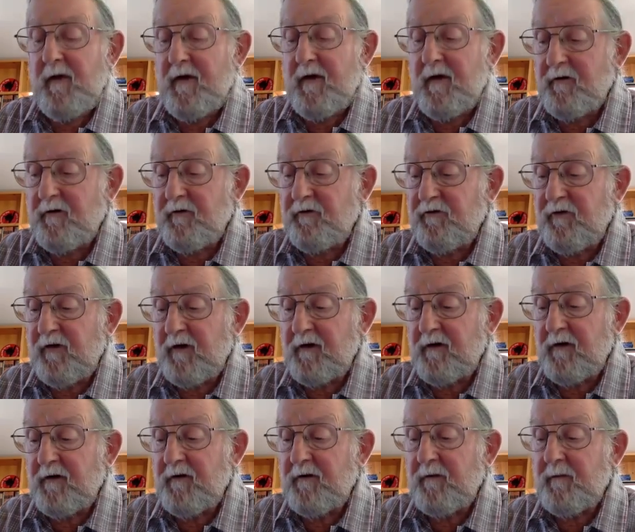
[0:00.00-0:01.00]
And
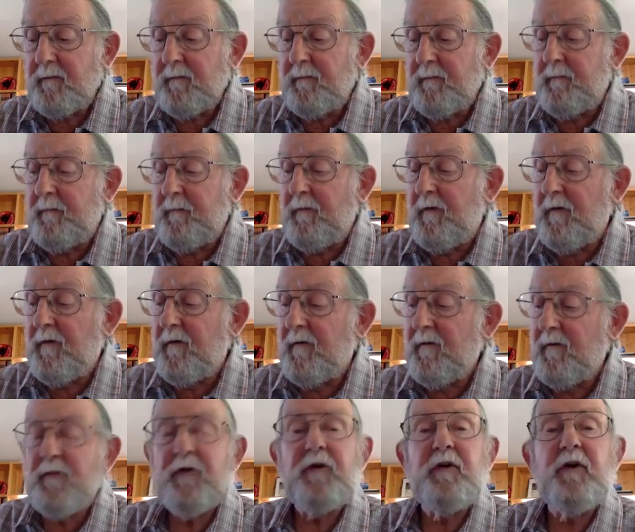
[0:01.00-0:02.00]
second,
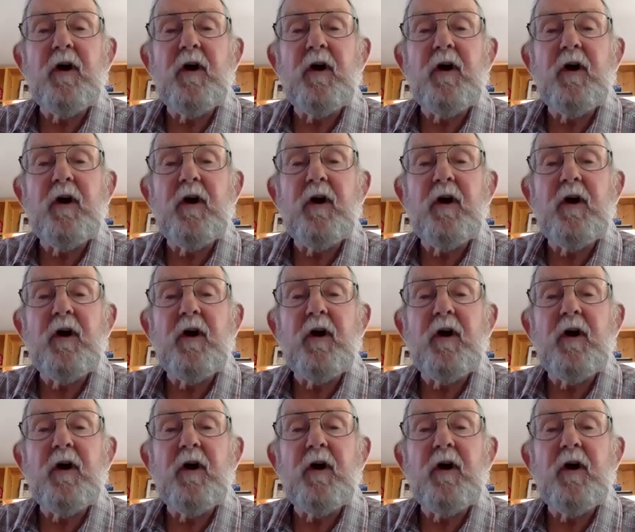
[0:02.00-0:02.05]
the